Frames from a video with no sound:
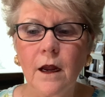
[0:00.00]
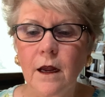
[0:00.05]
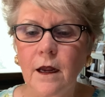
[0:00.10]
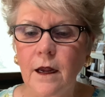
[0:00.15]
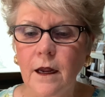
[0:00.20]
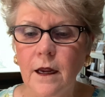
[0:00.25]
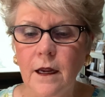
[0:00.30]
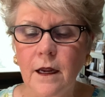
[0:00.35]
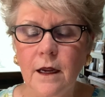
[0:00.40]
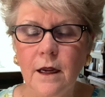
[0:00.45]

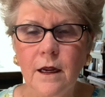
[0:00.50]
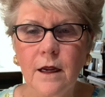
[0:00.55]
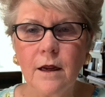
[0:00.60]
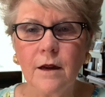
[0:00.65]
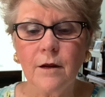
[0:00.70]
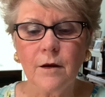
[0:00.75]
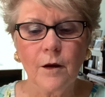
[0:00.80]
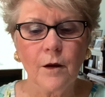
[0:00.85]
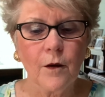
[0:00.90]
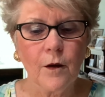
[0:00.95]
He
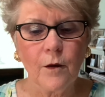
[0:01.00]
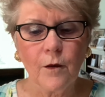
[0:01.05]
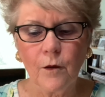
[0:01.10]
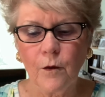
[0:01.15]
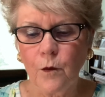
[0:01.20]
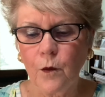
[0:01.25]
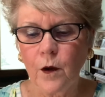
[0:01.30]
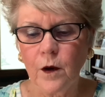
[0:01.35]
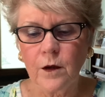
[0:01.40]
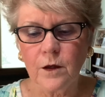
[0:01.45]

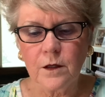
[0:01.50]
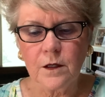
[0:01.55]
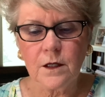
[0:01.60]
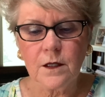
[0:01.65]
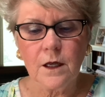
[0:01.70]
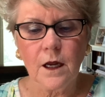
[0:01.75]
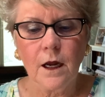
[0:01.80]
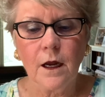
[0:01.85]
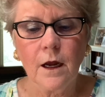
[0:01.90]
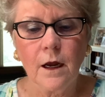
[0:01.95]

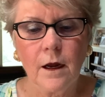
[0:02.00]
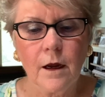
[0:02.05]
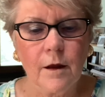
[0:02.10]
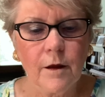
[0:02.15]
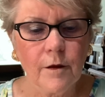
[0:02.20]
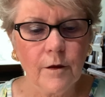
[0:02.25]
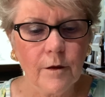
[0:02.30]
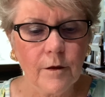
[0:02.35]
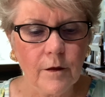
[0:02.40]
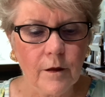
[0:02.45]
was
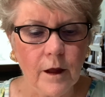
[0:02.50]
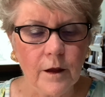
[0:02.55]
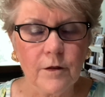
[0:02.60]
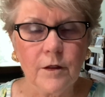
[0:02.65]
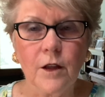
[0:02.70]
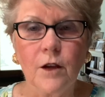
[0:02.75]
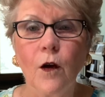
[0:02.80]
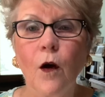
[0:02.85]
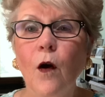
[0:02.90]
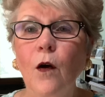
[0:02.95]
like
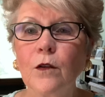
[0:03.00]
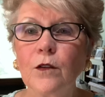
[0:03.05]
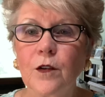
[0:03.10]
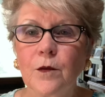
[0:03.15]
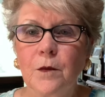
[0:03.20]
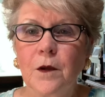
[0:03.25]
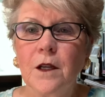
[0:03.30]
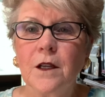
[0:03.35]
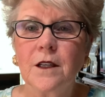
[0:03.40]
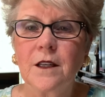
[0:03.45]
the
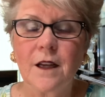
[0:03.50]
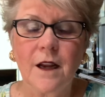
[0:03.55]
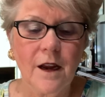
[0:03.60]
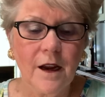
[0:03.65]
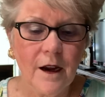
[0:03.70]
ultimate